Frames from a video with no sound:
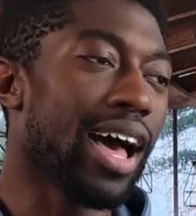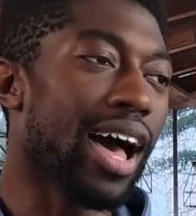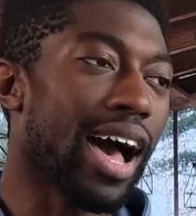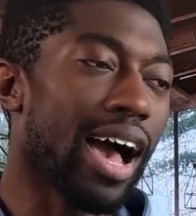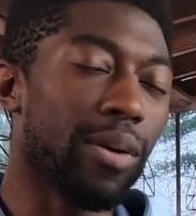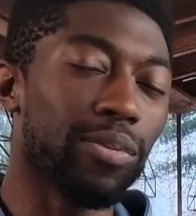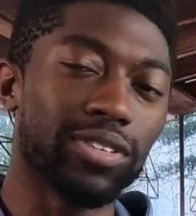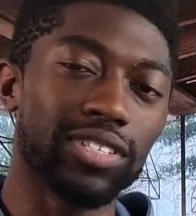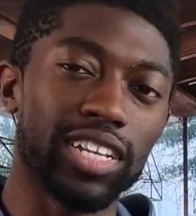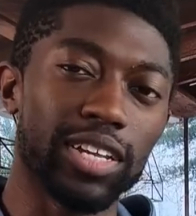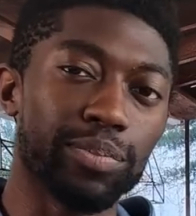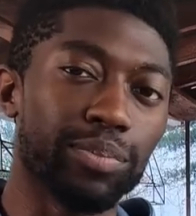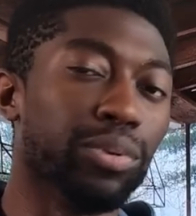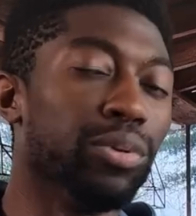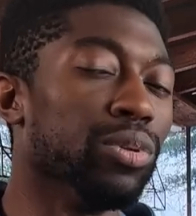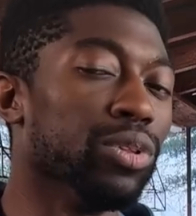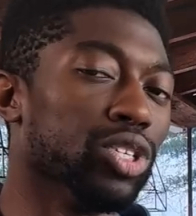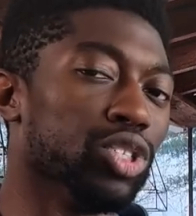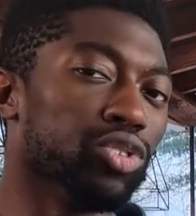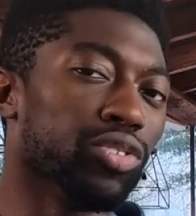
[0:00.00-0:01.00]
I would say
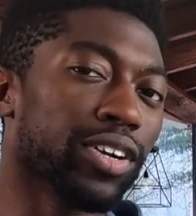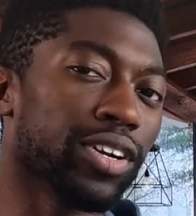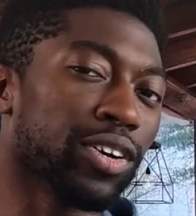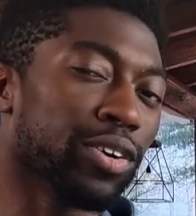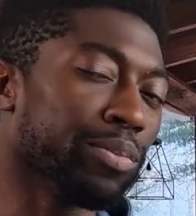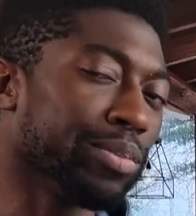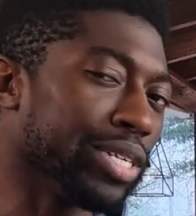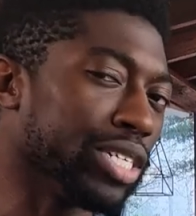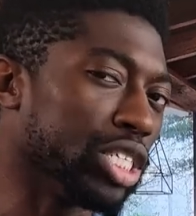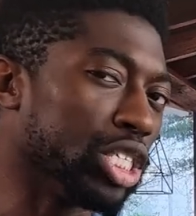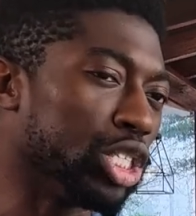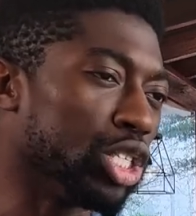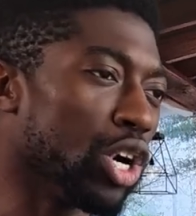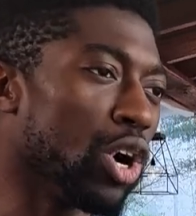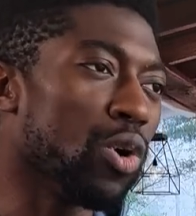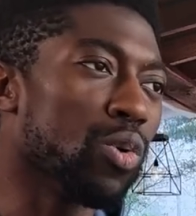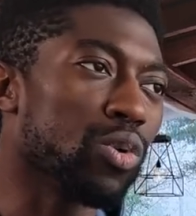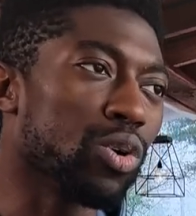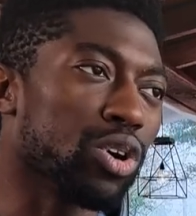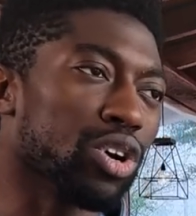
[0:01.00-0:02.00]
pull the trigger, but
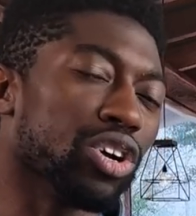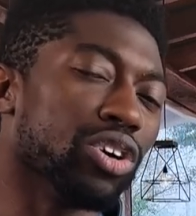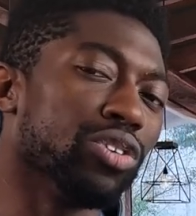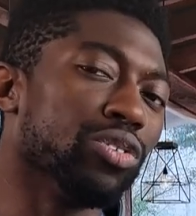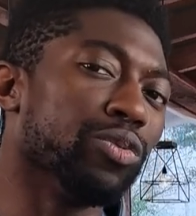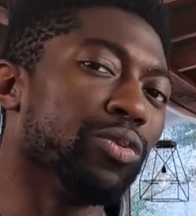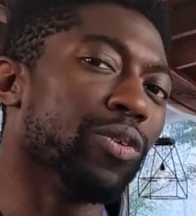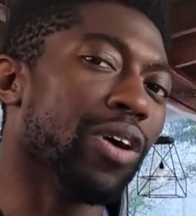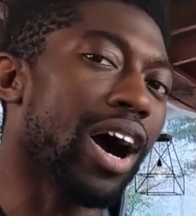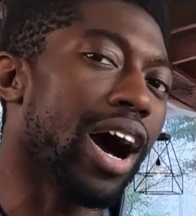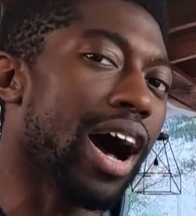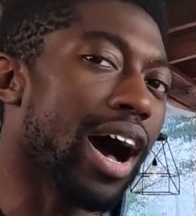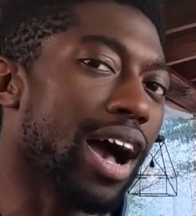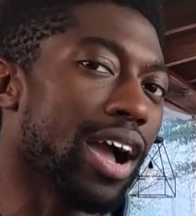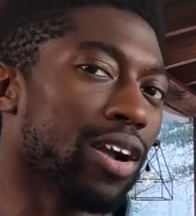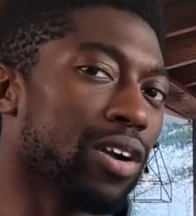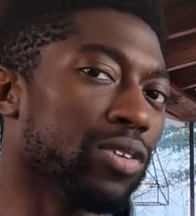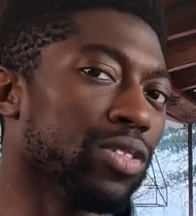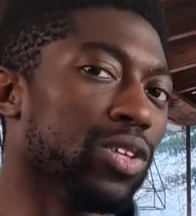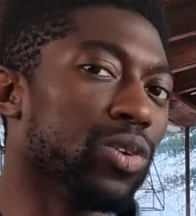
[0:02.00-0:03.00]
don't go
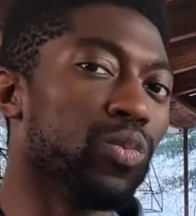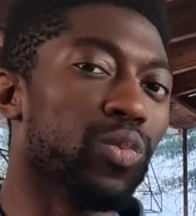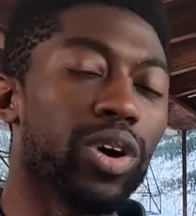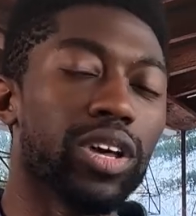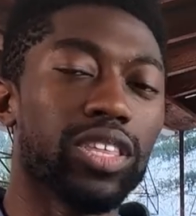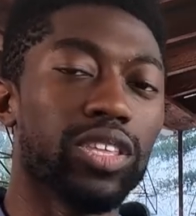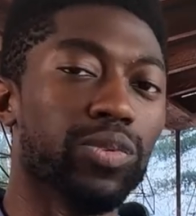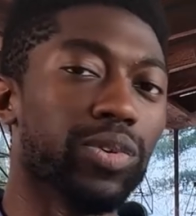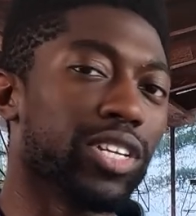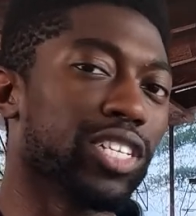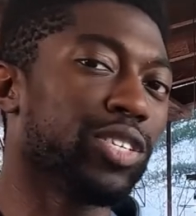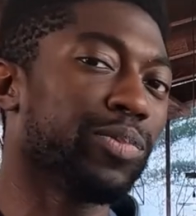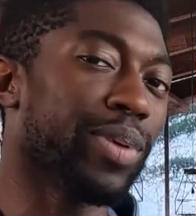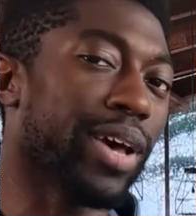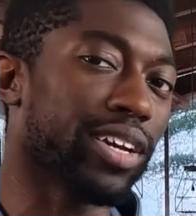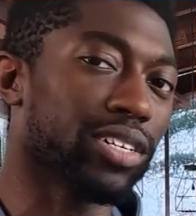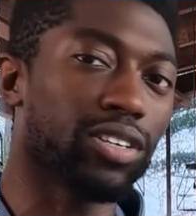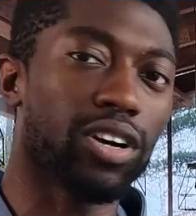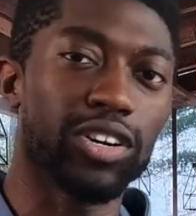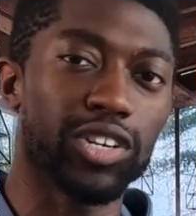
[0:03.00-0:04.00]
higher than what you
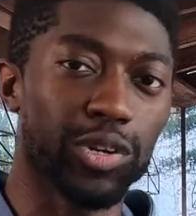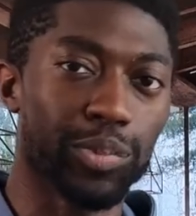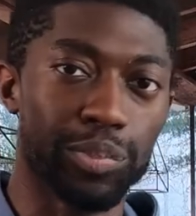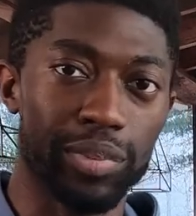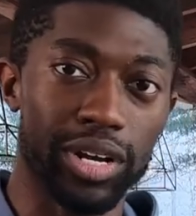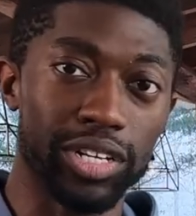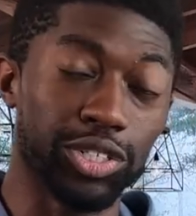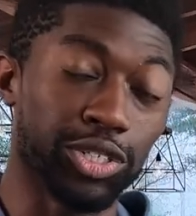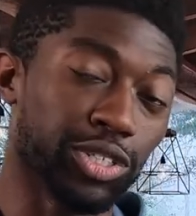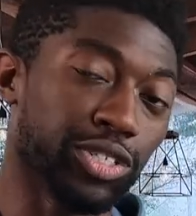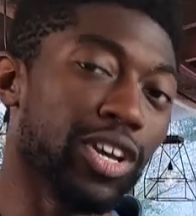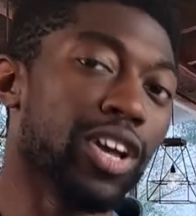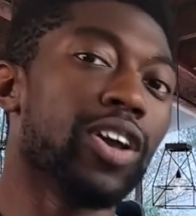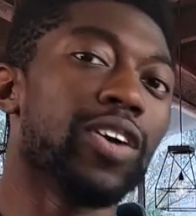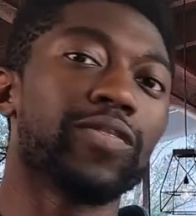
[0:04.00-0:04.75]
expect on your budget